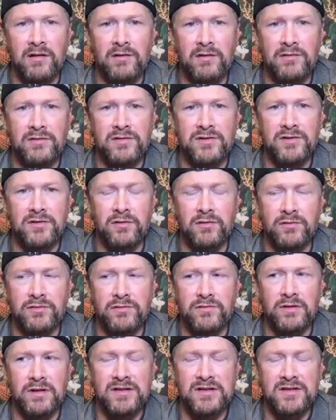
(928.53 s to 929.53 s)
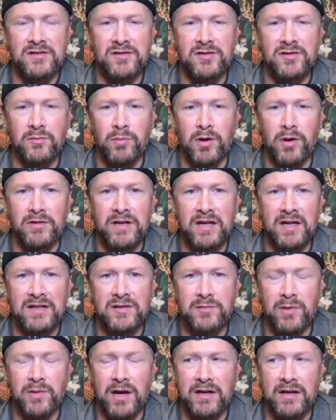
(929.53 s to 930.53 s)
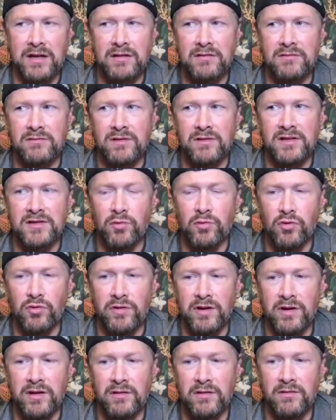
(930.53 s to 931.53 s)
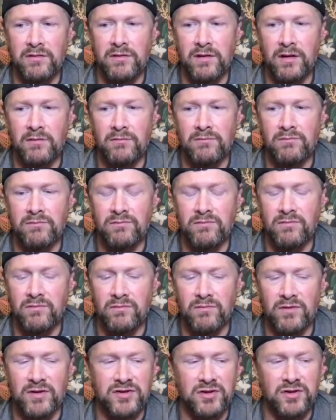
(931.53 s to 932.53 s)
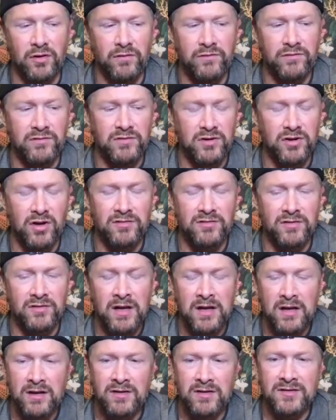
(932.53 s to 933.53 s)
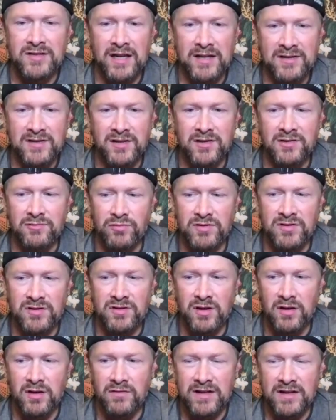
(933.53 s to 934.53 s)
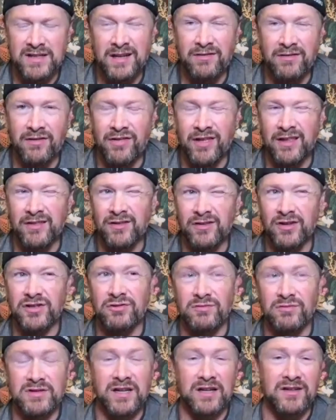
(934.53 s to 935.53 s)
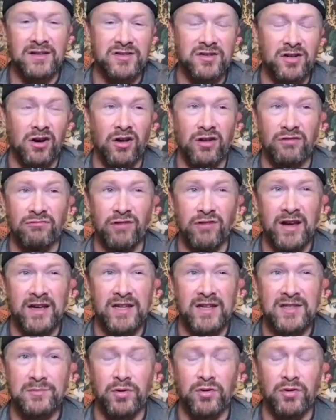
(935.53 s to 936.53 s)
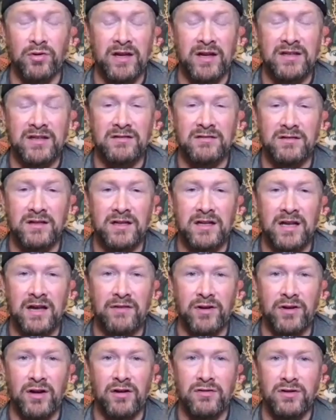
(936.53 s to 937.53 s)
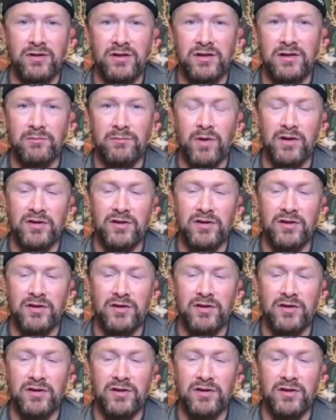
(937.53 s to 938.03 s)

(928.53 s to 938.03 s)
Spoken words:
I sort of listened to some podcasts about it this morning, and the sort of consensus was that they didn't think that she was going to start the race, but then you never know, do you?